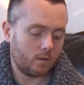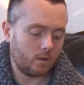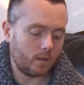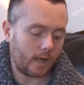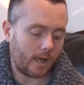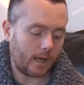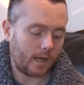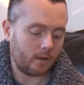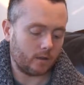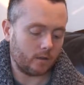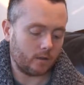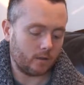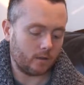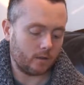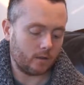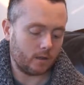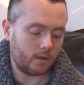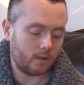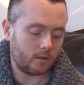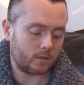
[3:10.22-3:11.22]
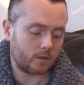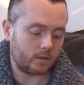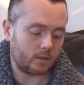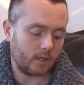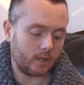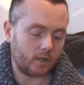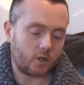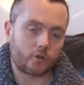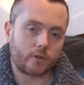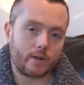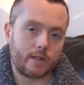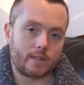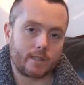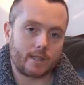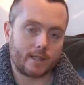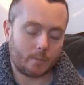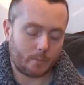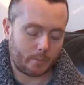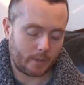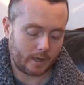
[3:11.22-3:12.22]
that it is
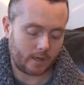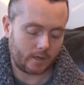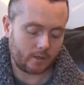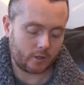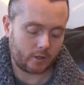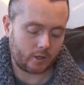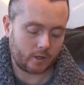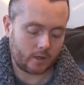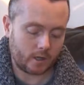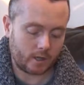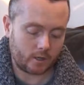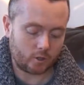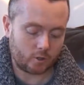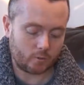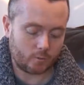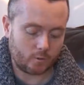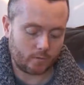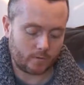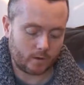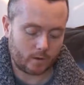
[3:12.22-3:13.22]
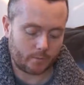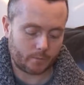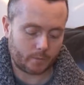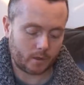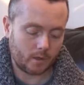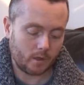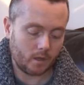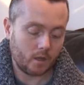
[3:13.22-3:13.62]
increasing in pitch as you move up